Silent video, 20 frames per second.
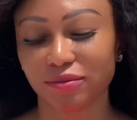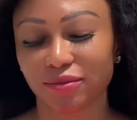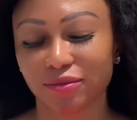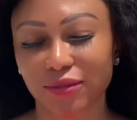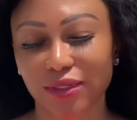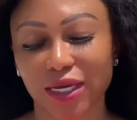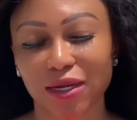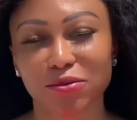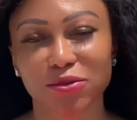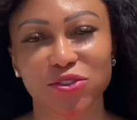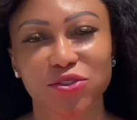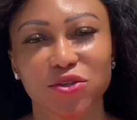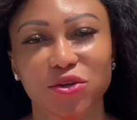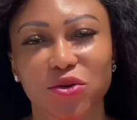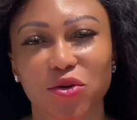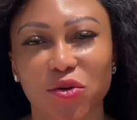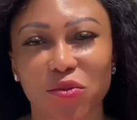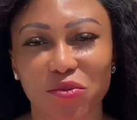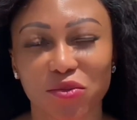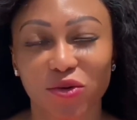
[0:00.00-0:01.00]
I'm just
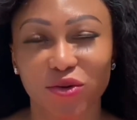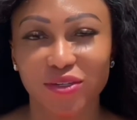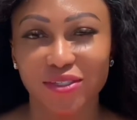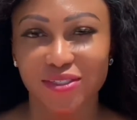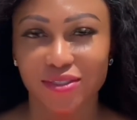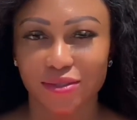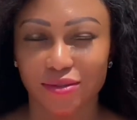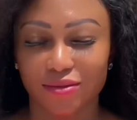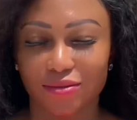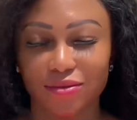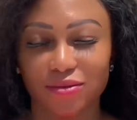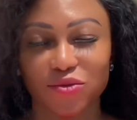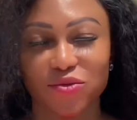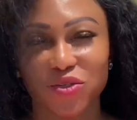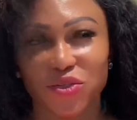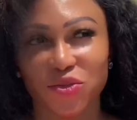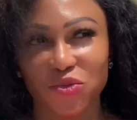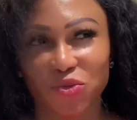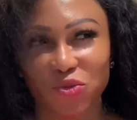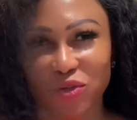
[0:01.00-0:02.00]
gonna unbox
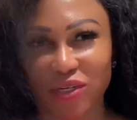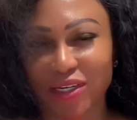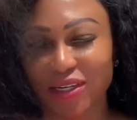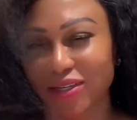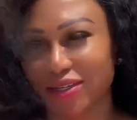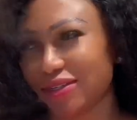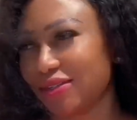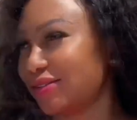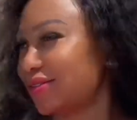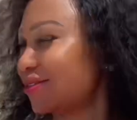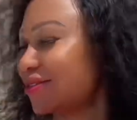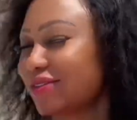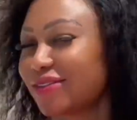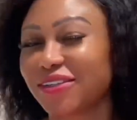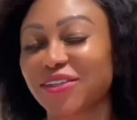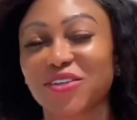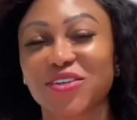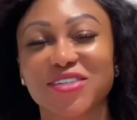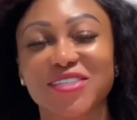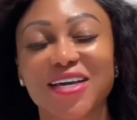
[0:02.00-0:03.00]
real quick
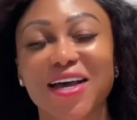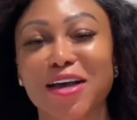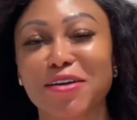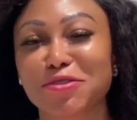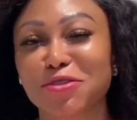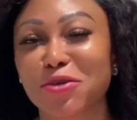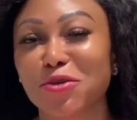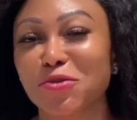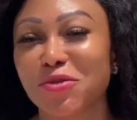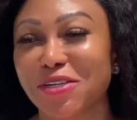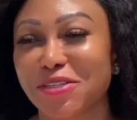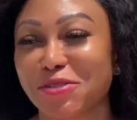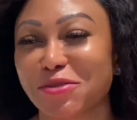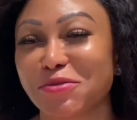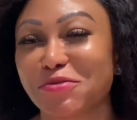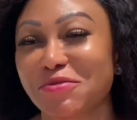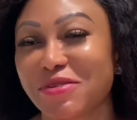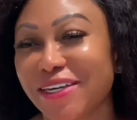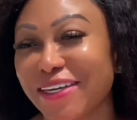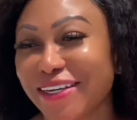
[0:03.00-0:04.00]
because I have somewhere
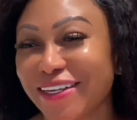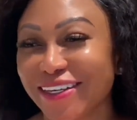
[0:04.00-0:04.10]
to be.